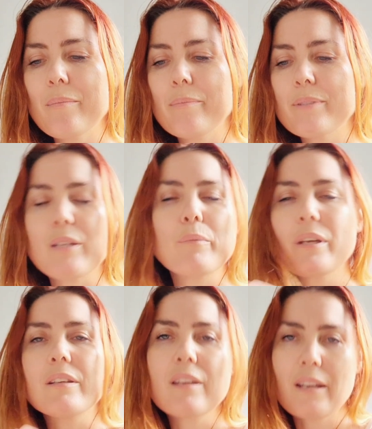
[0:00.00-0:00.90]
so that we
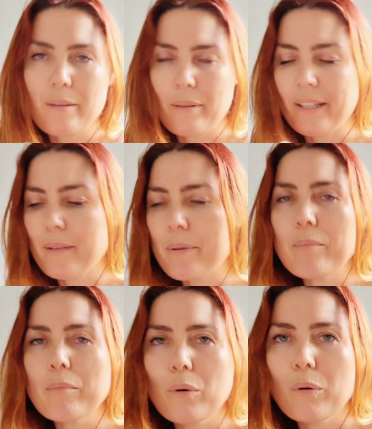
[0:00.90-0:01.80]
could get a little bit
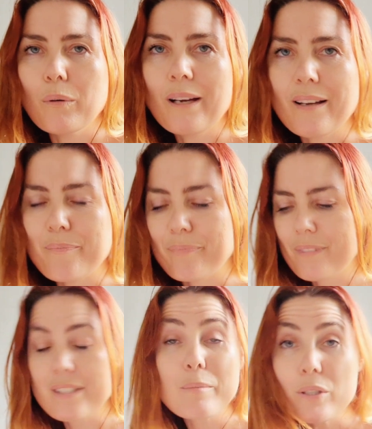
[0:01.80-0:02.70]
more
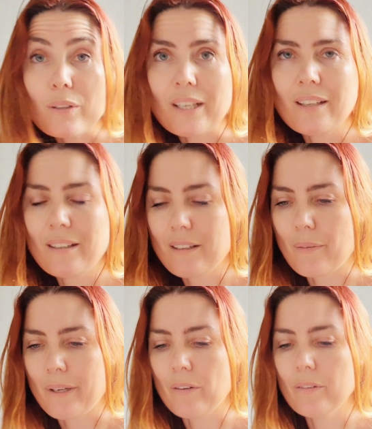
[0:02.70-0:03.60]
symmetry
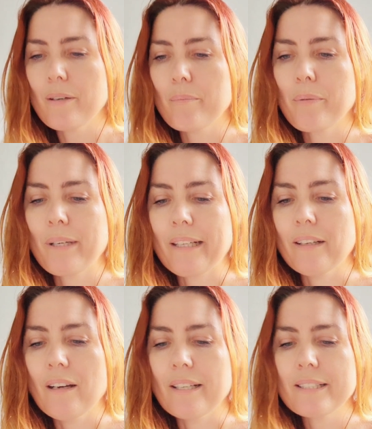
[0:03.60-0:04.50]
going on. That would be really
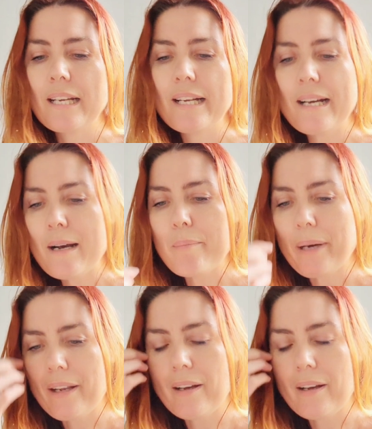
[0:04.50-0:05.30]
nice. But